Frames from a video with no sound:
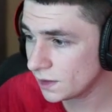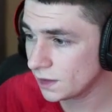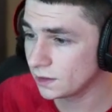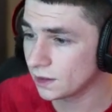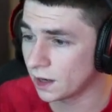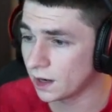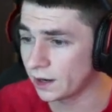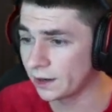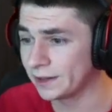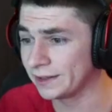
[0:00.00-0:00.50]

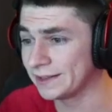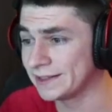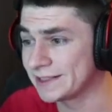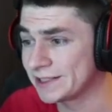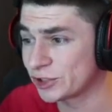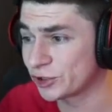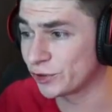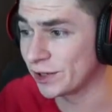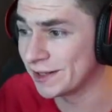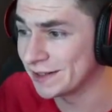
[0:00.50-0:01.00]
All right,
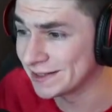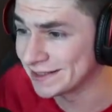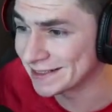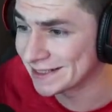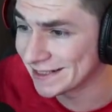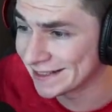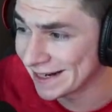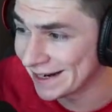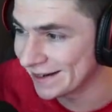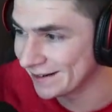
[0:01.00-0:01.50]
let's try
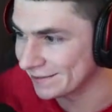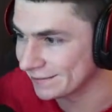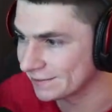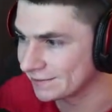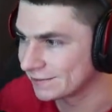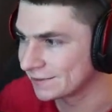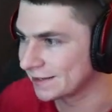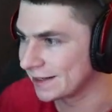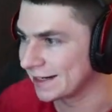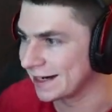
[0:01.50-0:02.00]
this again.
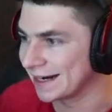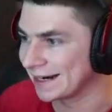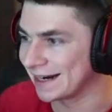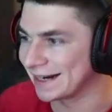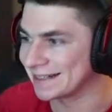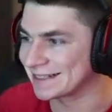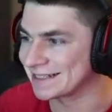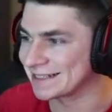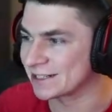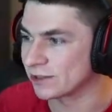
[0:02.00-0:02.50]
That guy
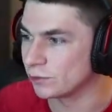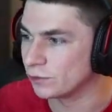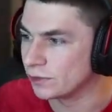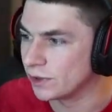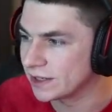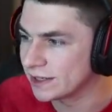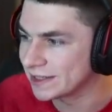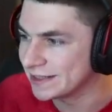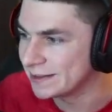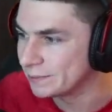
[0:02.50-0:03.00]
got so
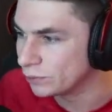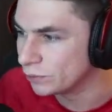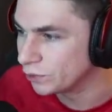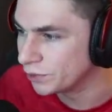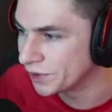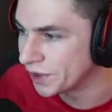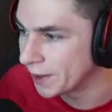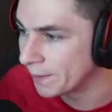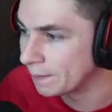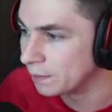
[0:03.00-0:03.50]
lucky
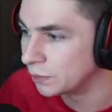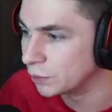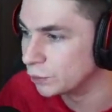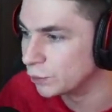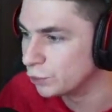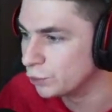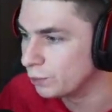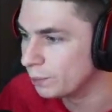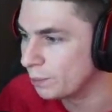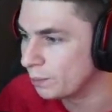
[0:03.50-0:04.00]
pulling a
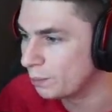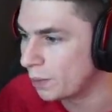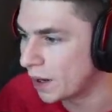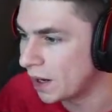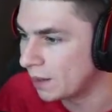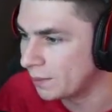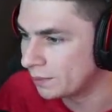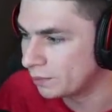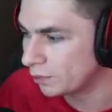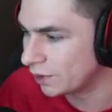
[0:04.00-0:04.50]
blue
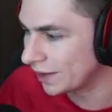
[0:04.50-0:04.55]
pump.